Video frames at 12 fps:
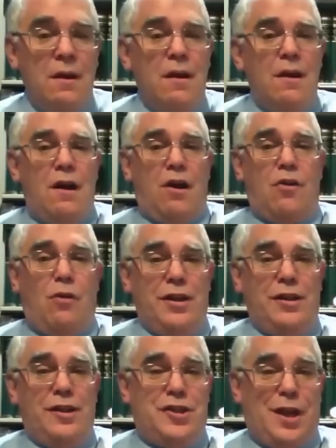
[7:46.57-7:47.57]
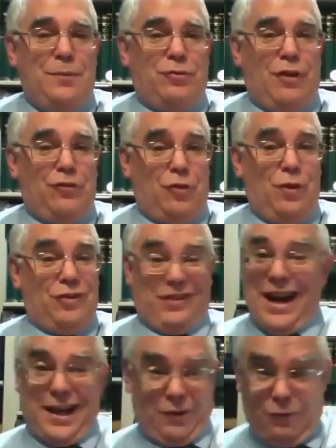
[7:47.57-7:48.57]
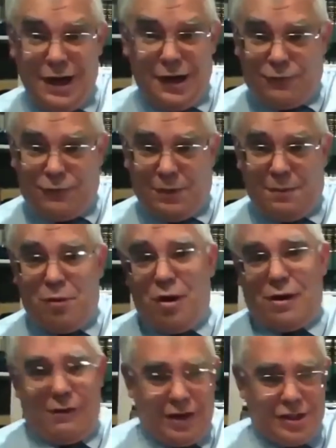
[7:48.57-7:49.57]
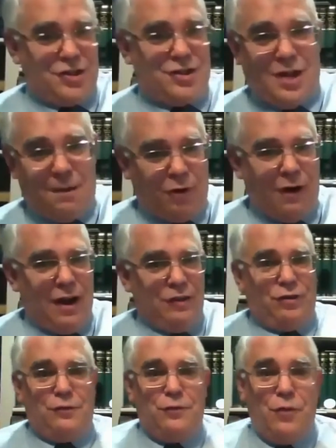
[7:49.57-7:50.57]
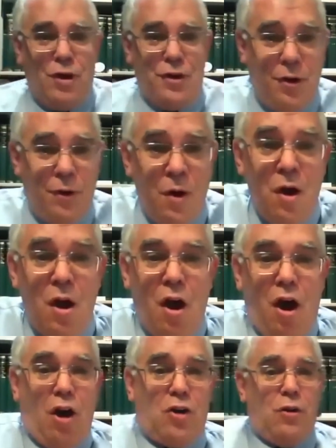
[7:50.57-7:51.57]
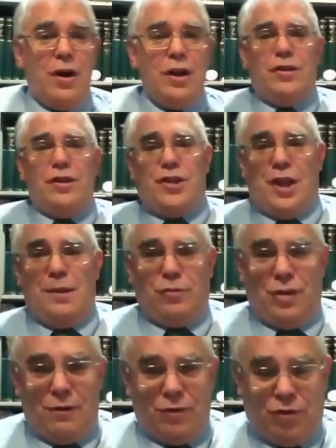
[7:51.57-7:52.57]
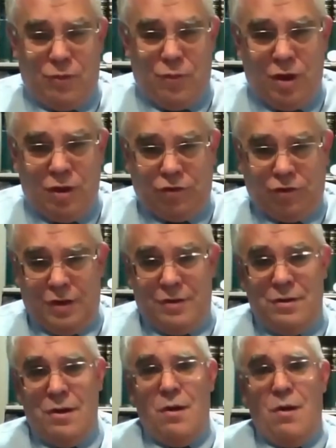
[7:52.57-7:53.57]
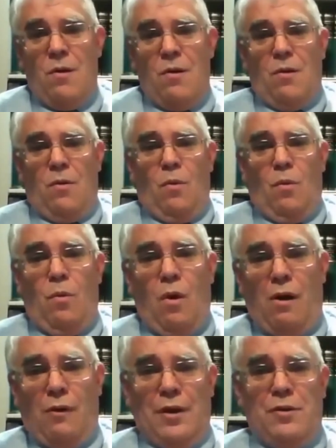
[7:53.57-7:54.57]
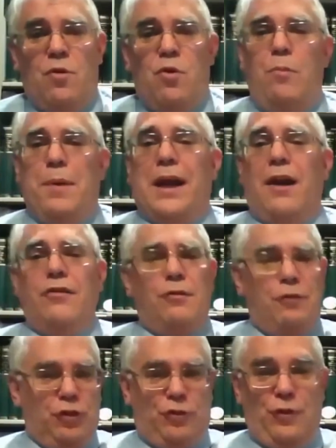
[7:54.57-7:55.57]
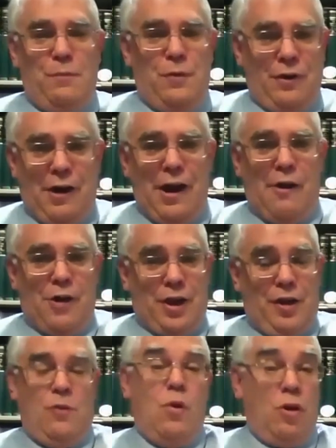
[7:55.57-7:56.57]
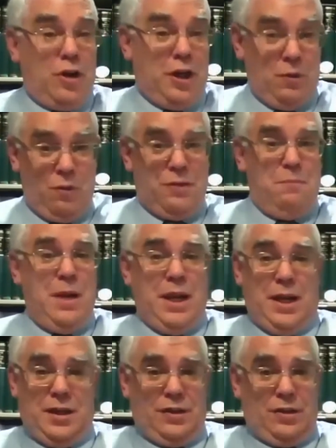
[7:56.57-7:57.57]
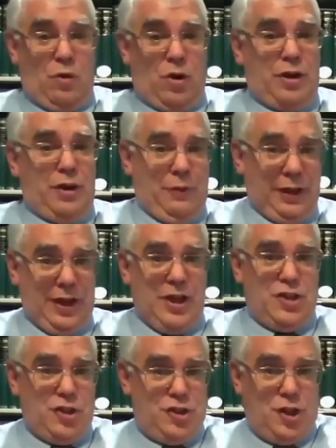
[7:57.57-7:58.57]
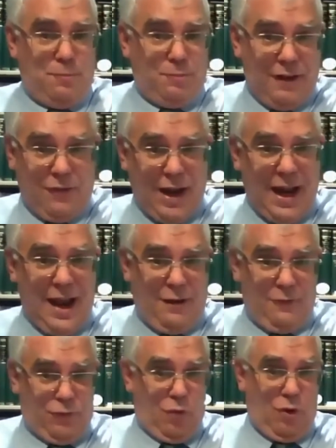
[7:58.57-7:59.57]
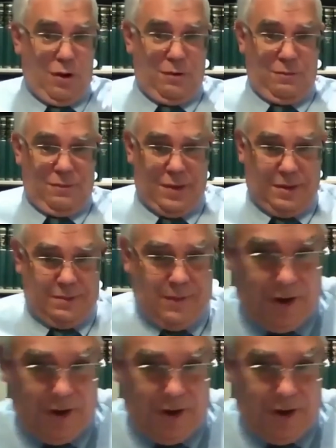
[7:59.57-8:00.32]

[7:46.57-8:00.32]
According to James Harrison Wilson, I can read it from the book, or I'll just summarize it for you. According to James Harrison Wilson, Warren, who, because of his familiarity in working with Meade and the working relationship they've had for a